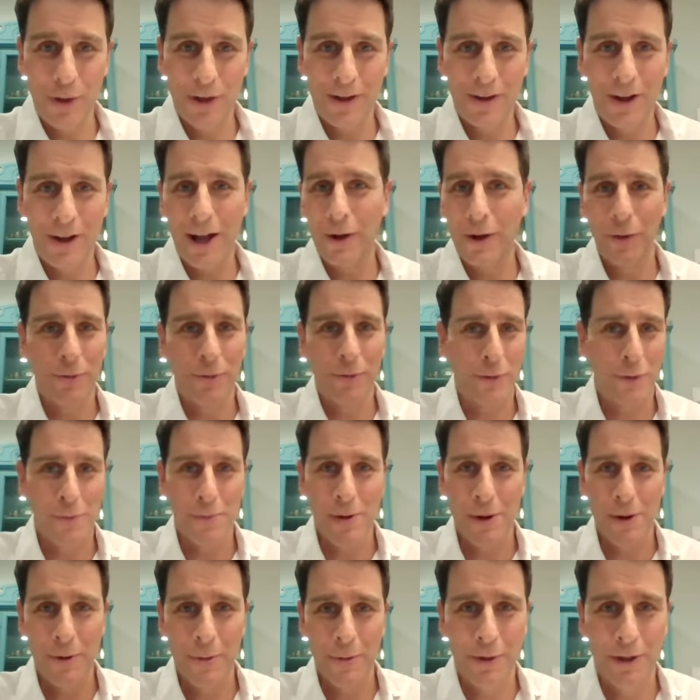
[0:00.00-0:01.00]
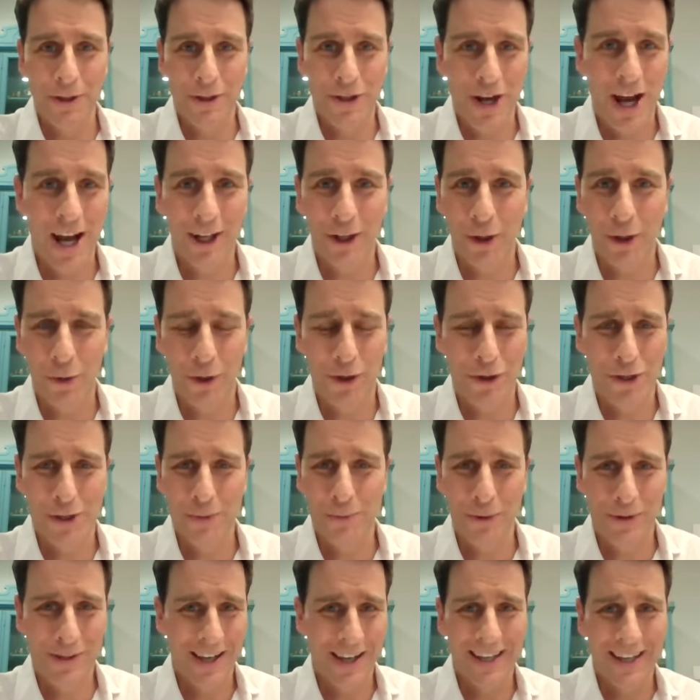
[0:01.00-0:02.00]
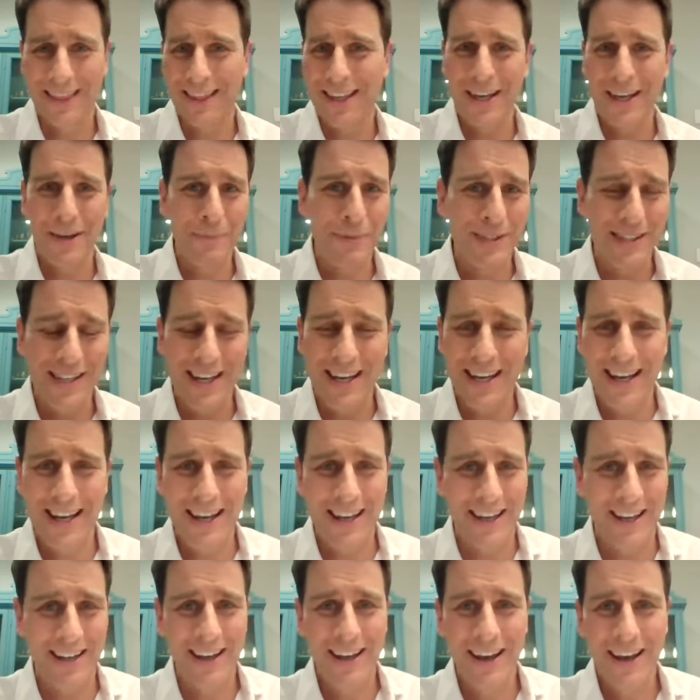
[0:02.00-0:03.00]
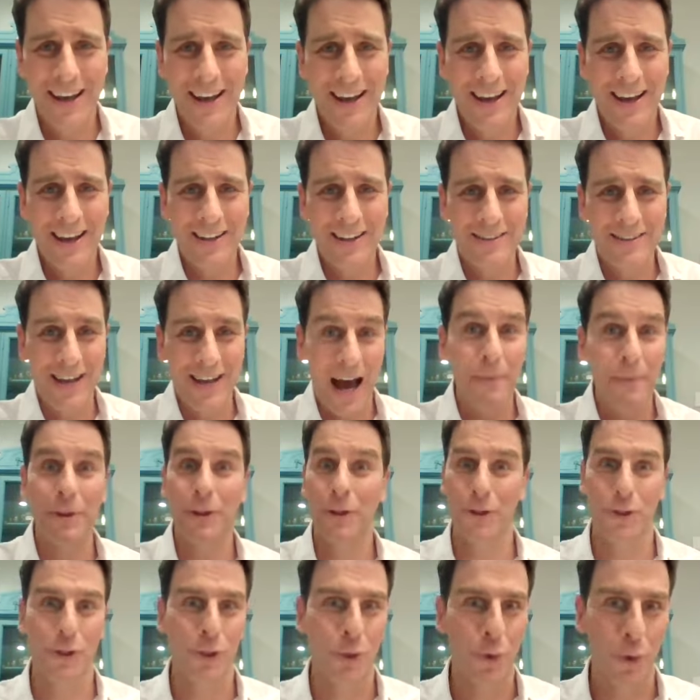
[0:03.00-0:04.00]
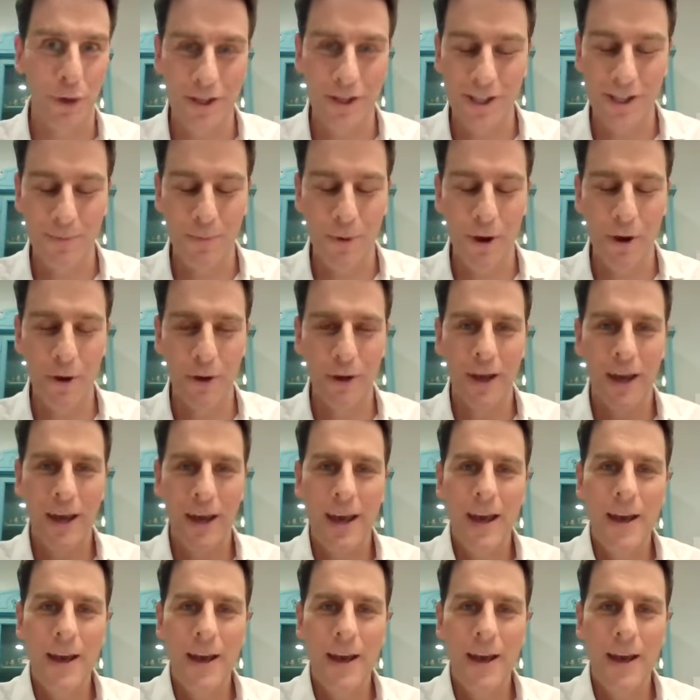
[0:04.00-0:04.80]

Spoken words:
and I don't know if you remember, but John Grisham was like the MC, and Tommy Lasorda spoke.